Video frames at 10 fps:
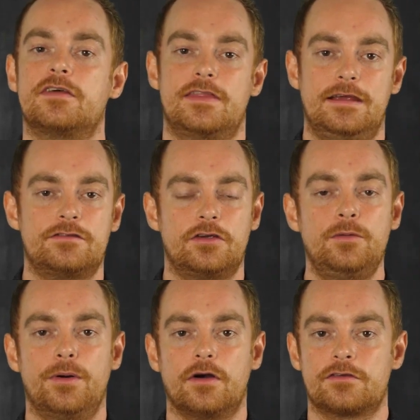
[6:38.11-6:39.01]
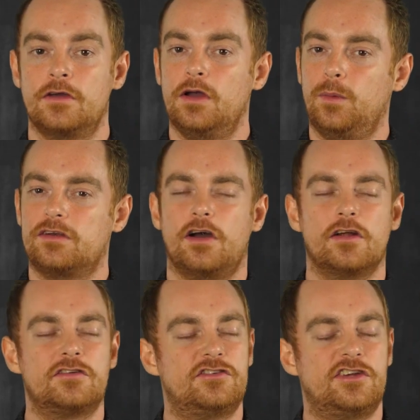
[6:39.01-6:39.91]
to these 2 books, which
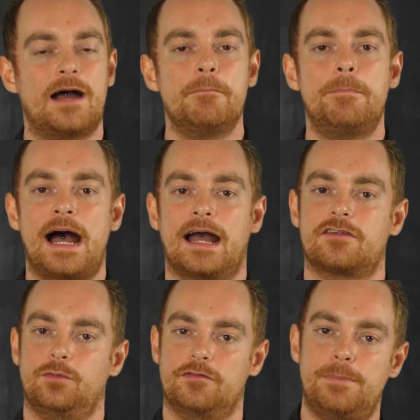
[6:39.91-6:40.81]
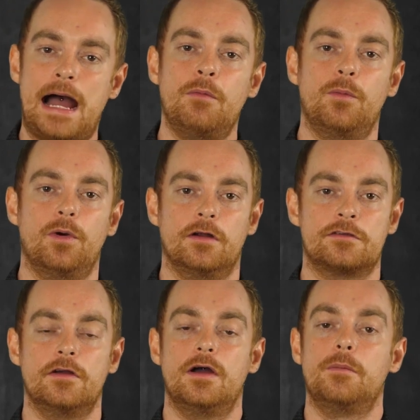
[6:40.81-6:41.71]
are jam-packed with power
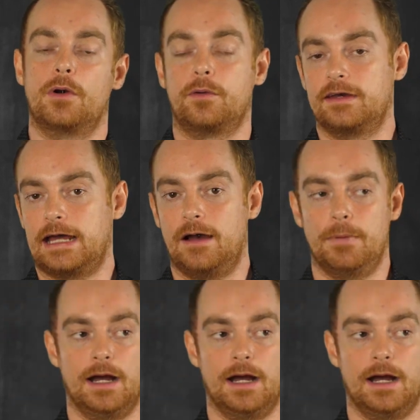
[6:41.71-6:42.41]
words broken down